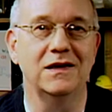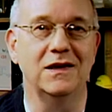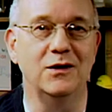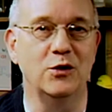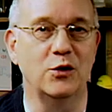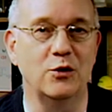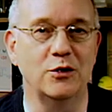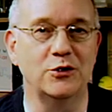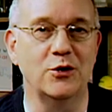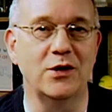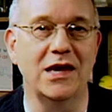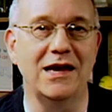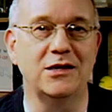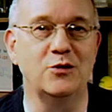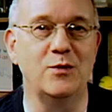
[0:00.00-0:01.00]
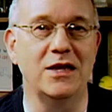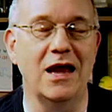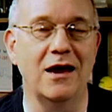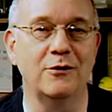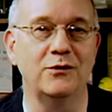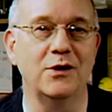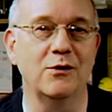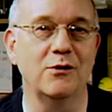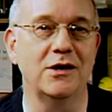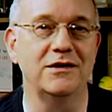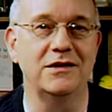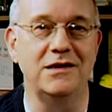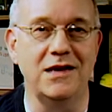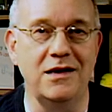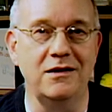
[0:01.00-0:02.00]
And you can also catch me out there on the
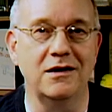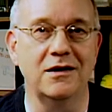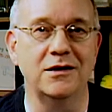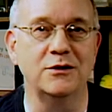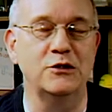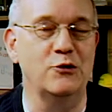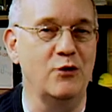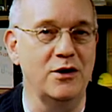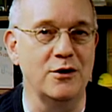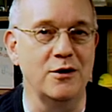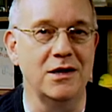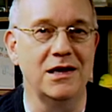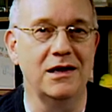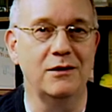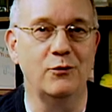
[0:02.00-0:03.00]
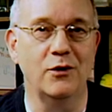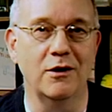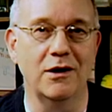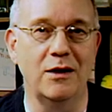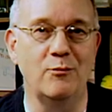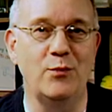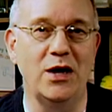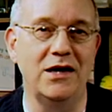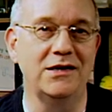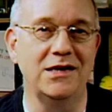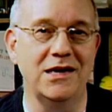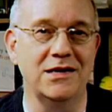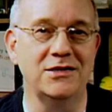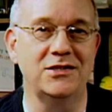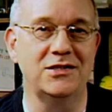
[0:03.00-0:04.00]
net on Twitter, where I'm
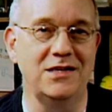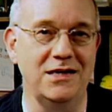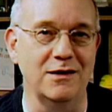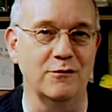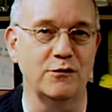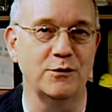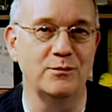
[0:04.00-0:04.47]
Podcast Steve.